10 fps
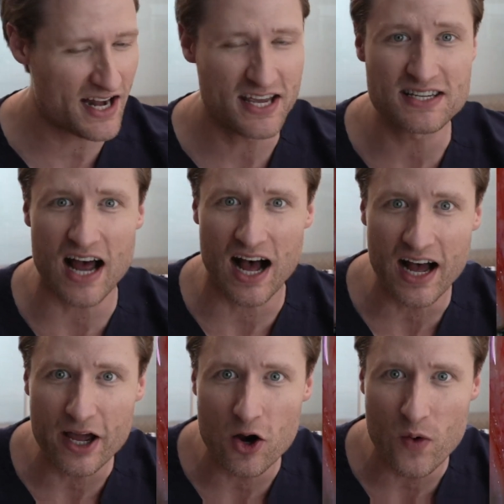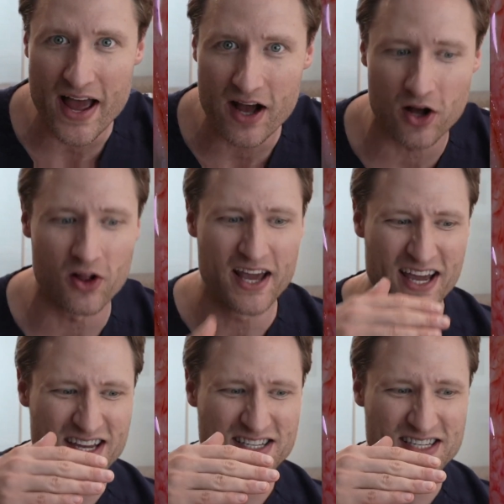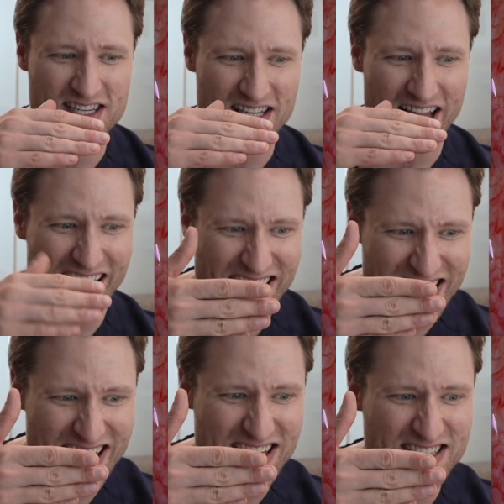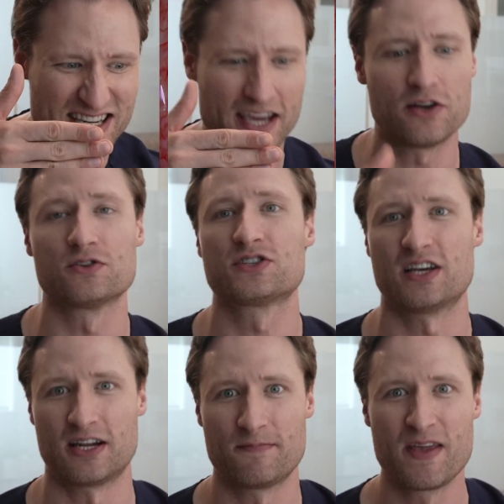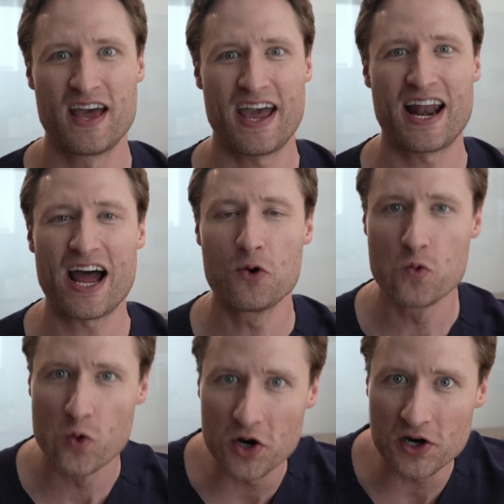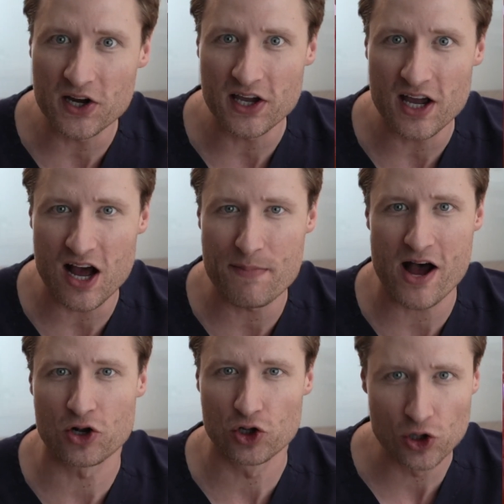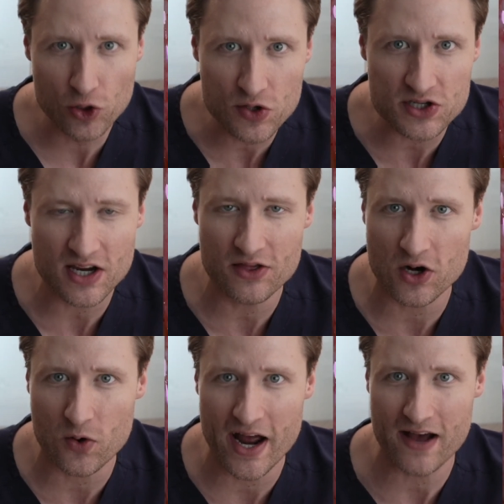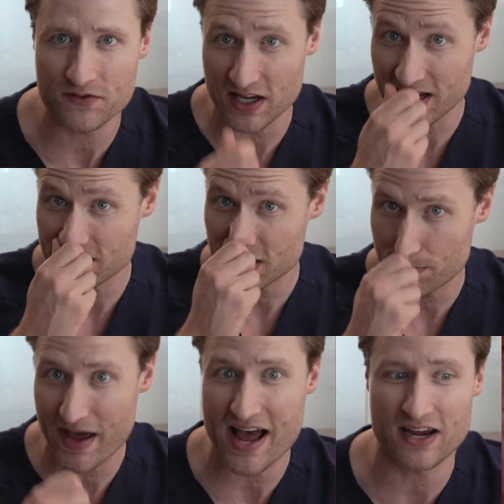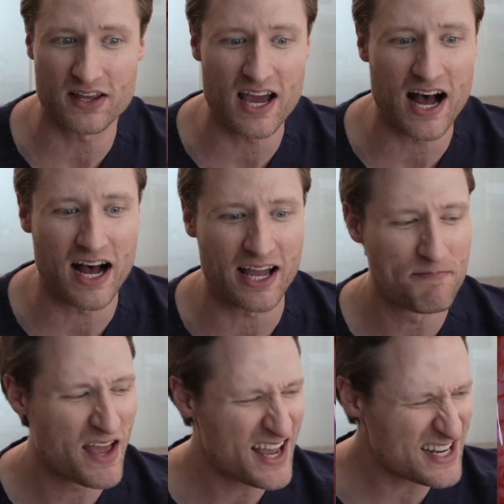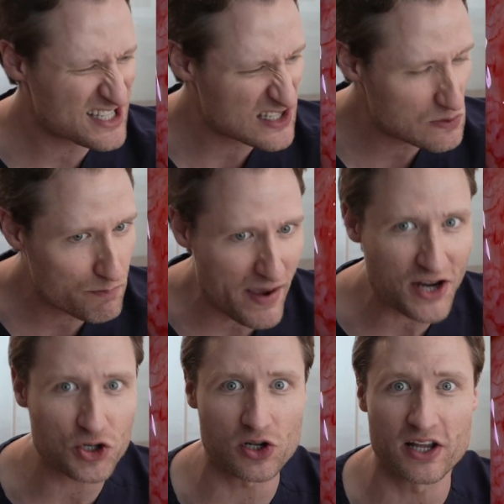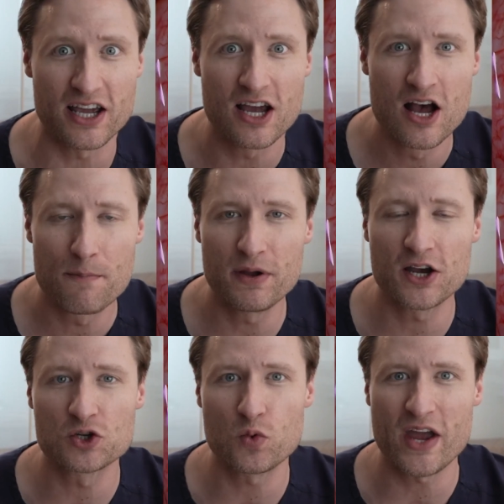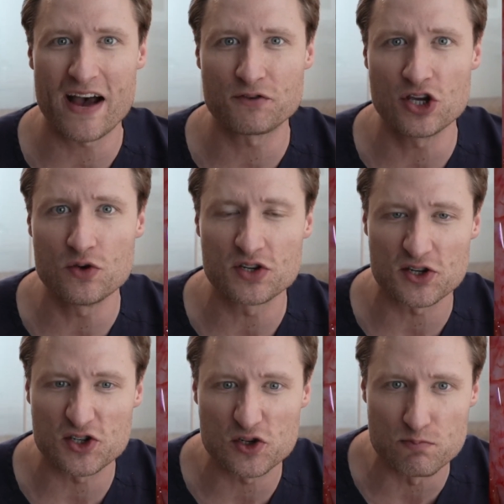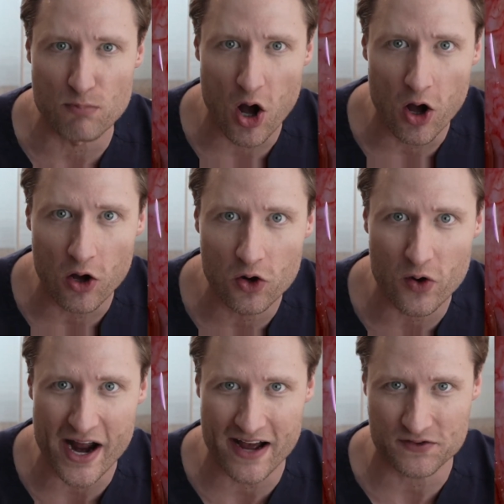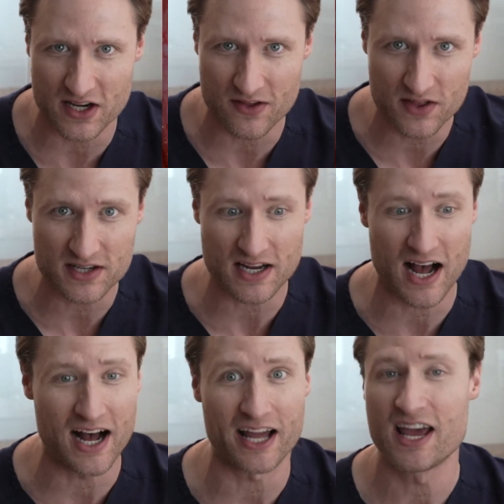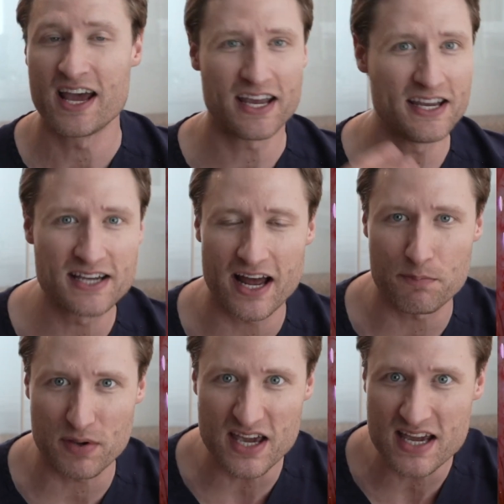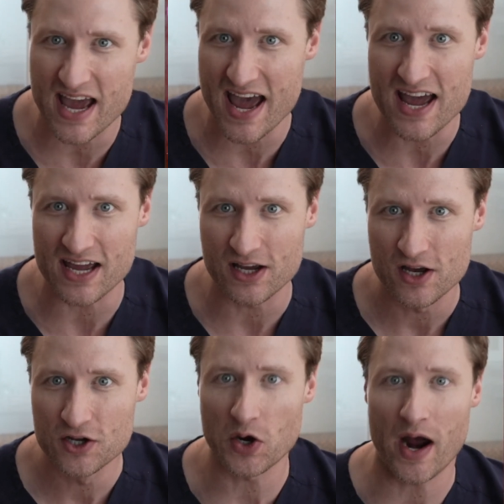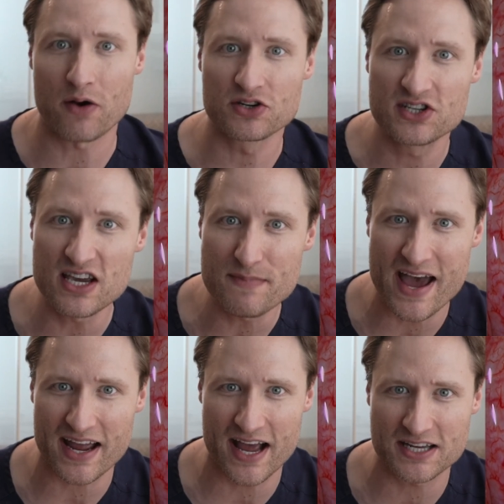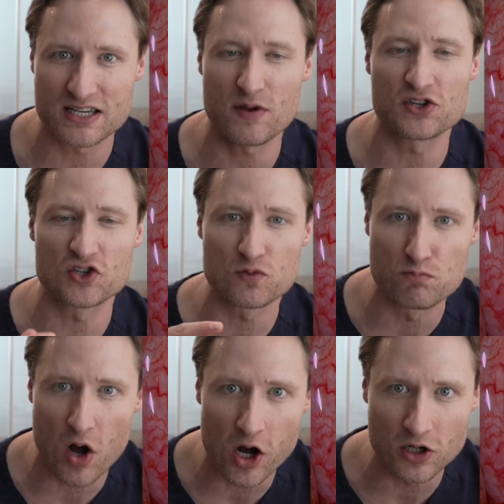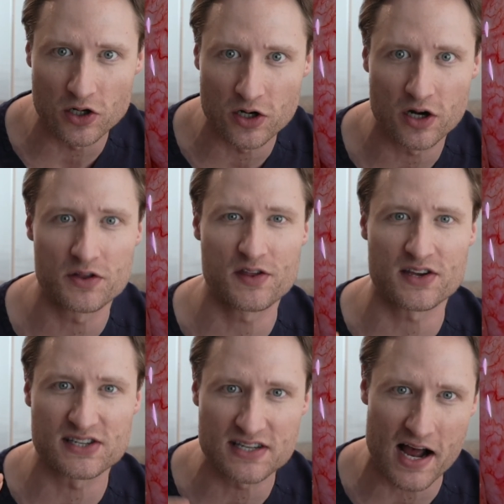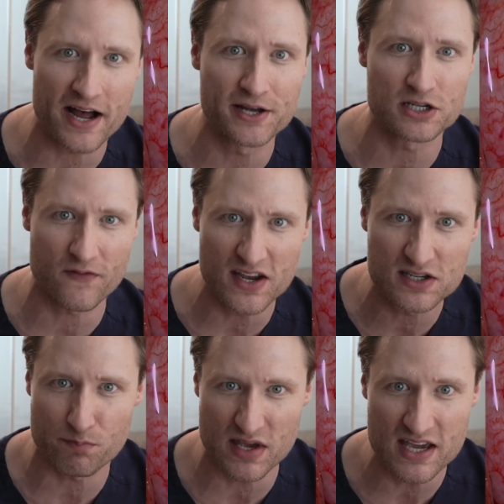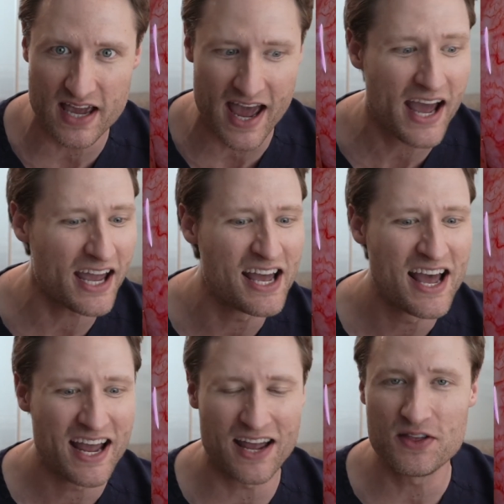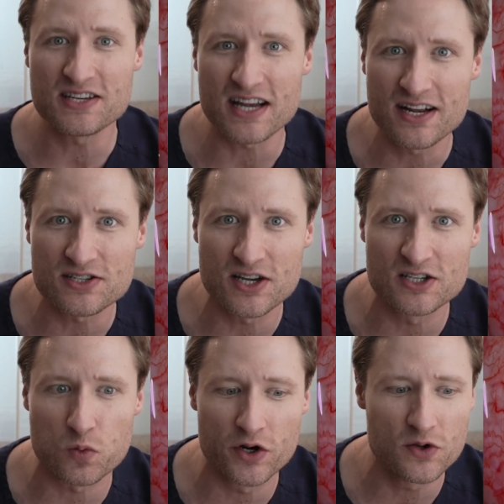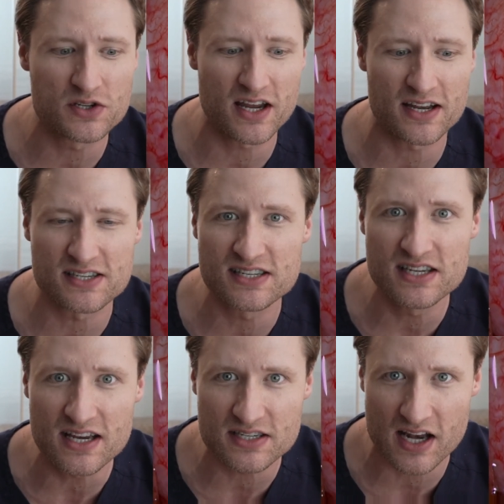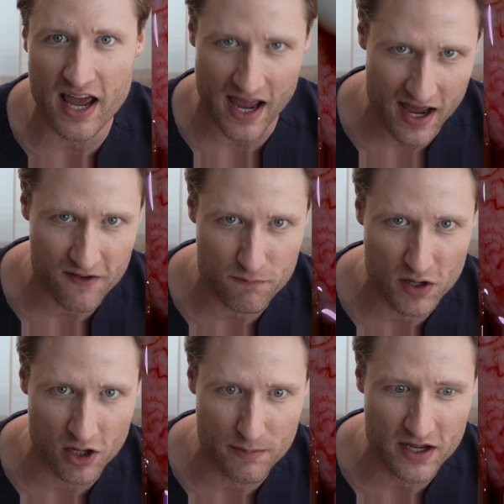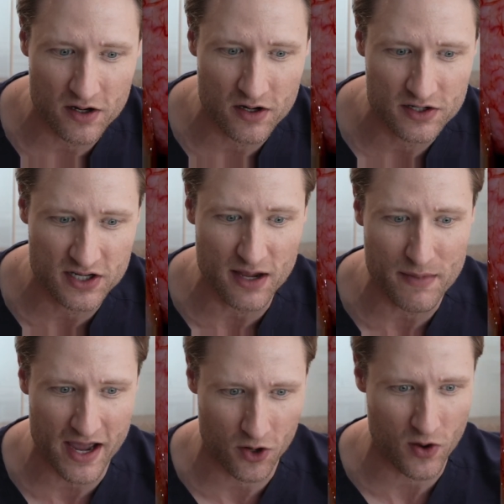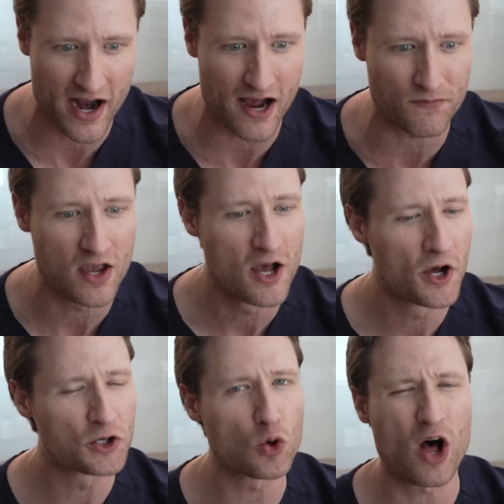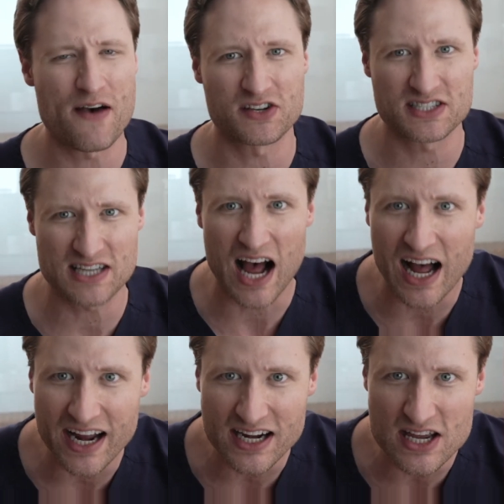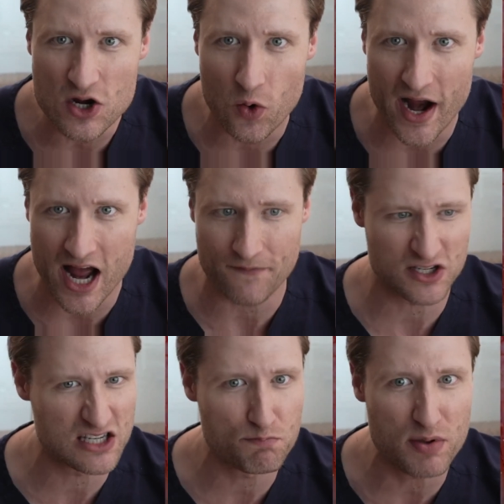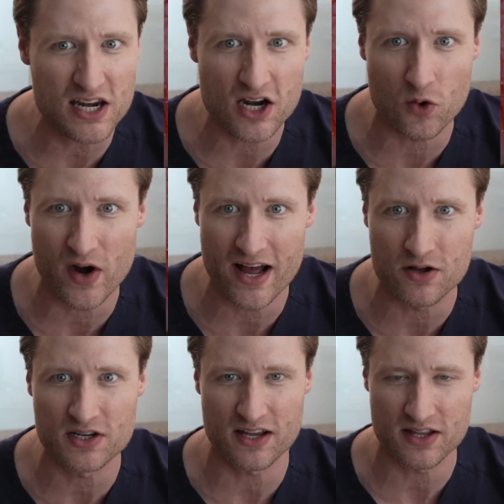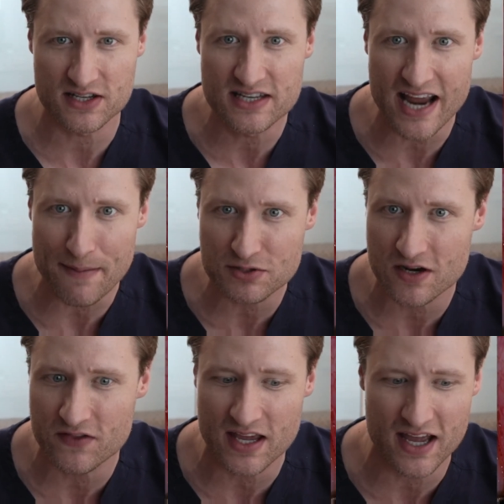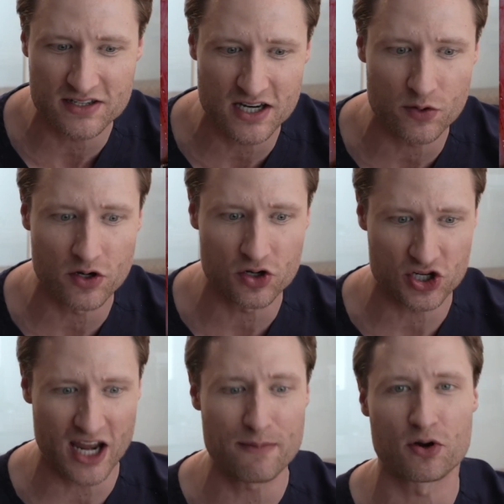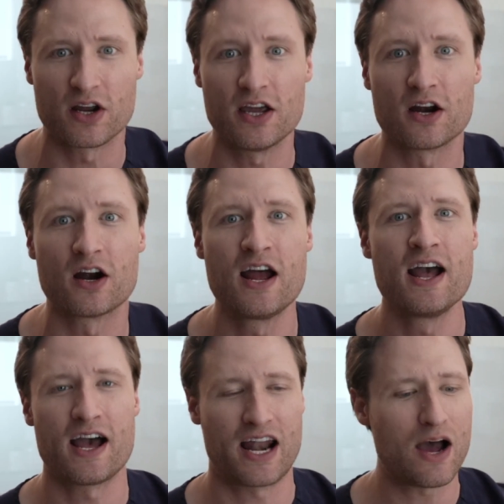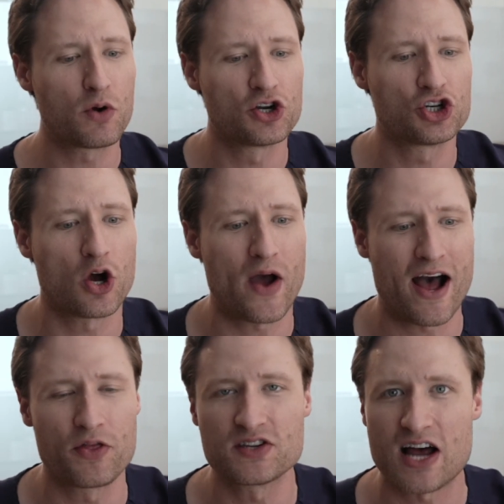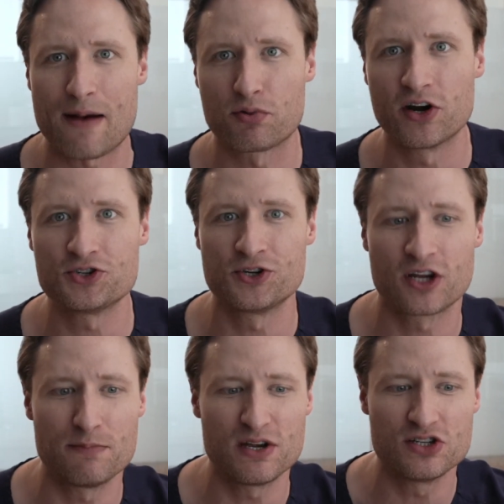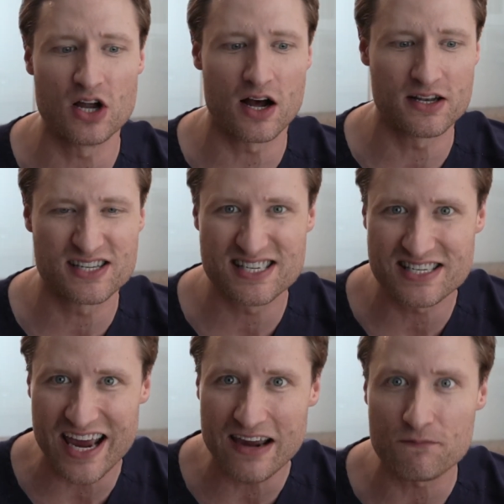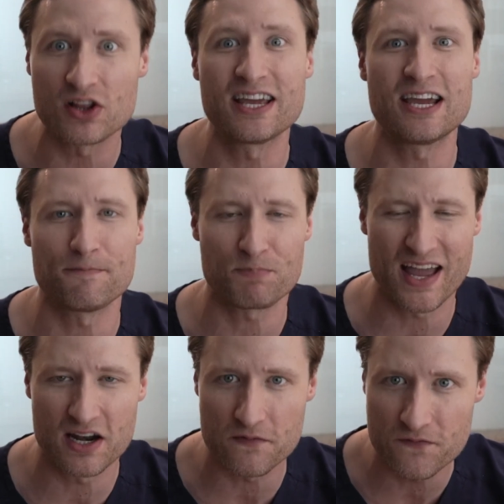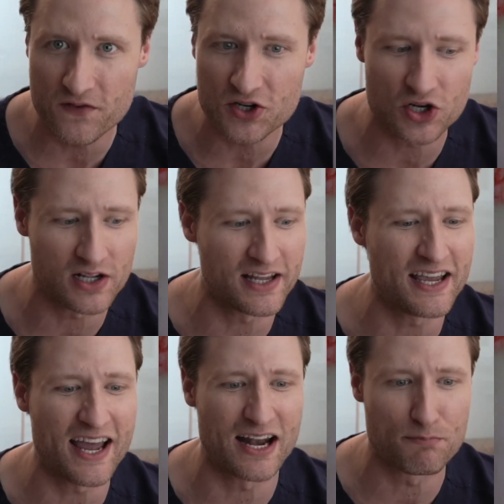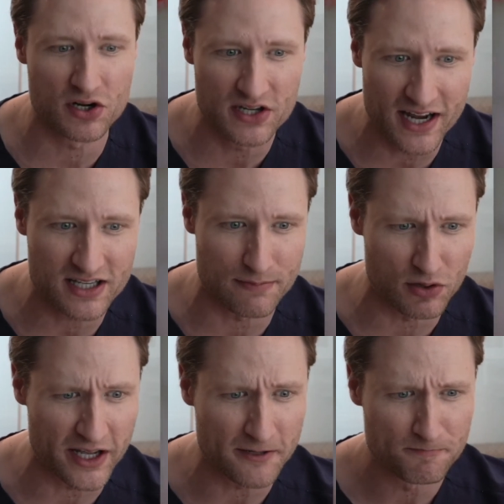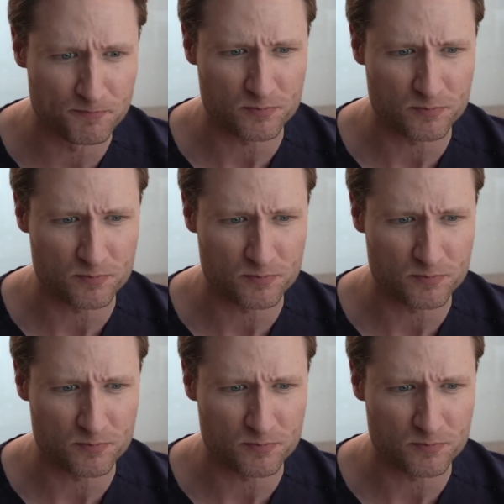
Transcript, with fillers: and his IOL is slightly tilted. And I worry about losing the graft into the back of the eye, especially because we have to use a small graft in this eye. He's got a PK, so our DMEK has to be smaller than the size of his PK. In this instance, we're using a 6.5 millimeter DMEK graft. So we'll have a tiny graft spinning around in the depths of the anterior chamber here. And I want to show how this operation can be done safely and efficiently and predictably.